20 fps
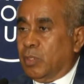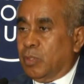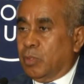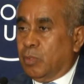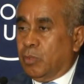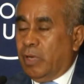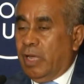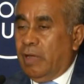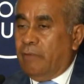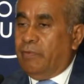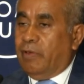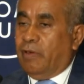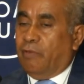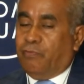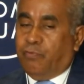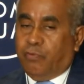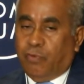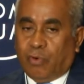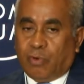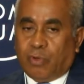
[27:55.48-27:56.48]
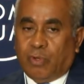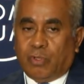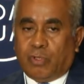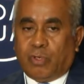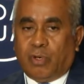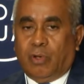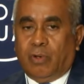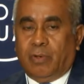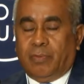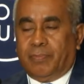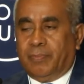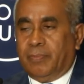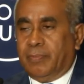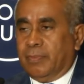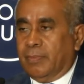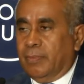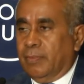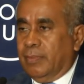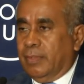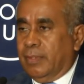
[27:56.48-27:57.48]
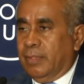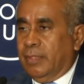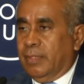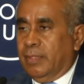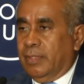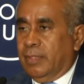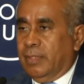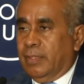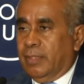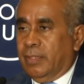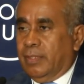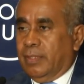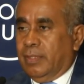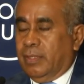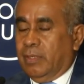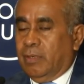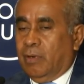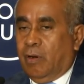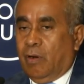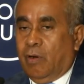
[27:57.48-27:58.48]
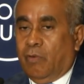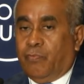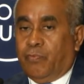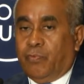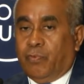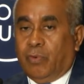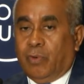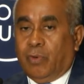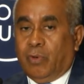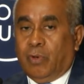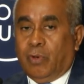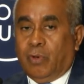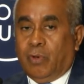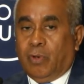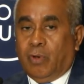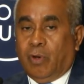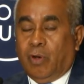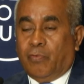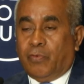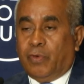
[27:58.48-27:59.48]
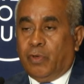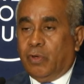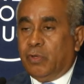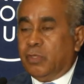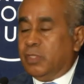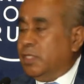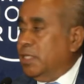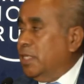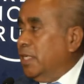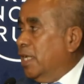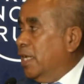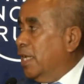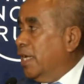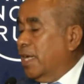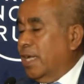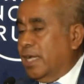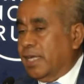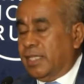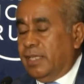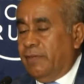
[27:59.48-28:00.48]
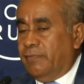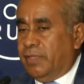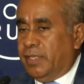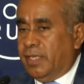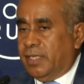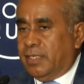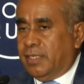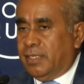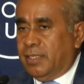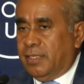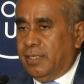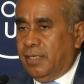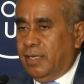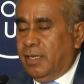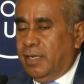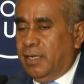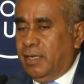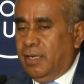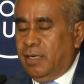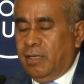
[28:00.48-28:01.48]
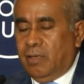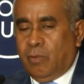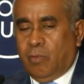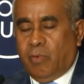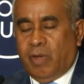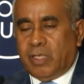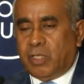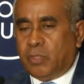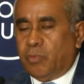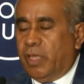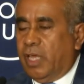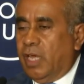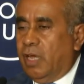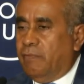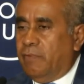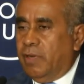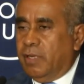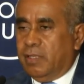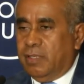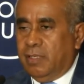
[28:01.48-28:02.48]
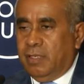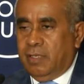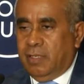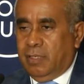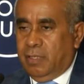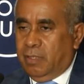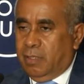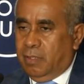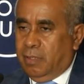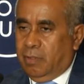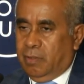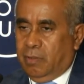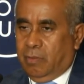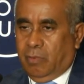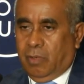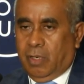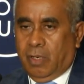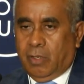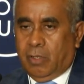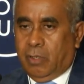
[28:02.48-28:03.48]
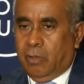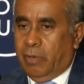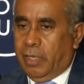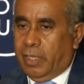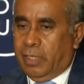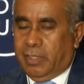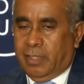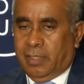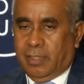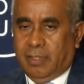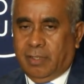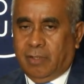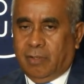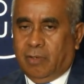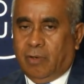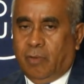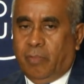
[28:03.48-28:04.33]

to have a full control of uh, of those illegal activities. And once we have it, we'll do it, no